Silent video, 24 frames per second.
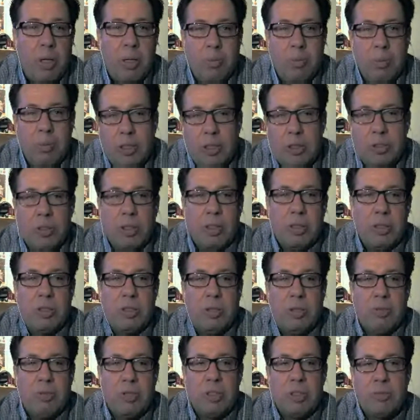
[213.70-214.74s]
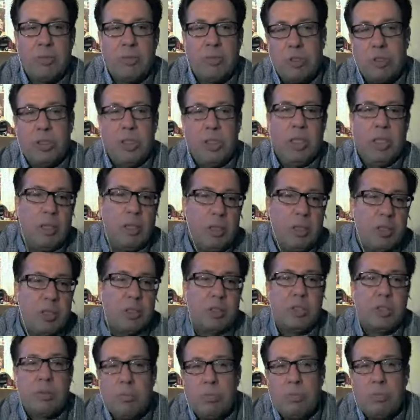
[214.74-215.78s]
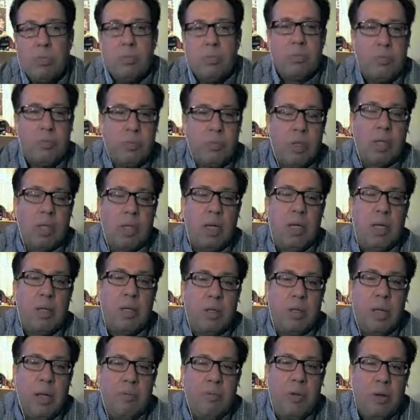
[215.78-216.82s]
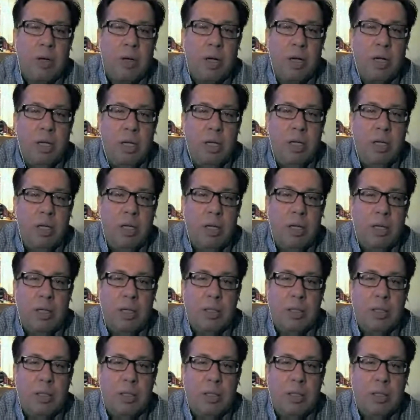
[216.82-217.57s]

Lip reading: population, like services for seniors. Have you got any?